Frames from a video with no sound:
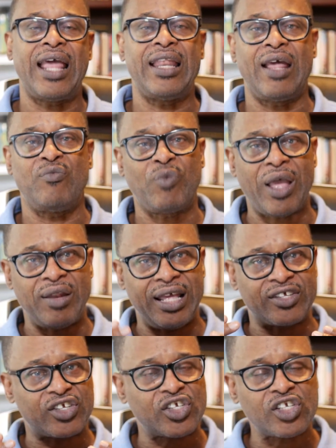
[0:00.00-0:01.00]
and, and, and
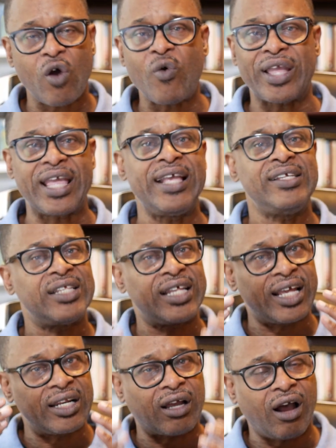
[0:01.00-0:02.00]
it's so easy to
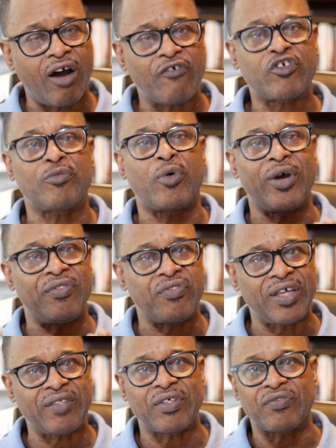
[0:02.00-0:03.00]
get comfortable and
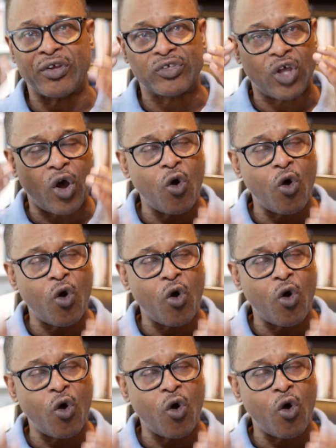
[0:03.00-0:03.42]
think that there's